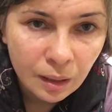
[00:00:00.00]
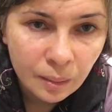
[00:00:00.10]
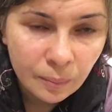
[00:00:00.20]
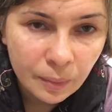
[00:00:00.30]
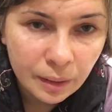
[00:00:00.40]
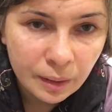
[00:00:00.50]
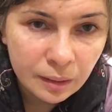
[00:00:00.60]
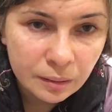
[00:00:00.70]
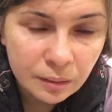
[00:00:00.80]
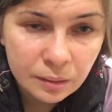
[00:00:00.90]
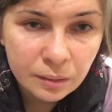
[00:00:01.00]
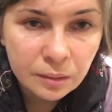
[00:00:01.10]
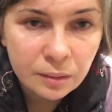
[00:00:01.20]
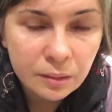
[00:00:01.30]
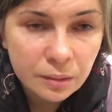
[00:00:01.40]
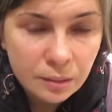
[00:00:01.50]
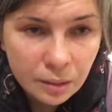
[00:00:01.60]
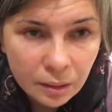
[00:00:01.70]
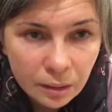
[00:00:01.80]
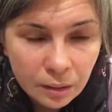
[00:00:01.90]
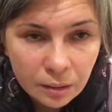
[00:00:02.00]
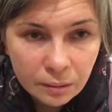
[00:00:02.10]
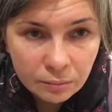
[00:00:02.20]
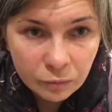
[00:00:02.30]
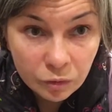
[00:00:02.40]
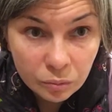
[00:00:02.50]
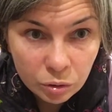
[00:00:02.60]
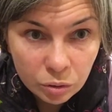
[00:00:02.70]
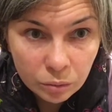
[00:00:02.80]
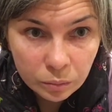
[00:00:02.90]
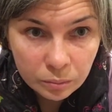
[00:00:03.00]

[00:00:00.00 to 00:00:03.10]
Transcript: my garden, they're from shop.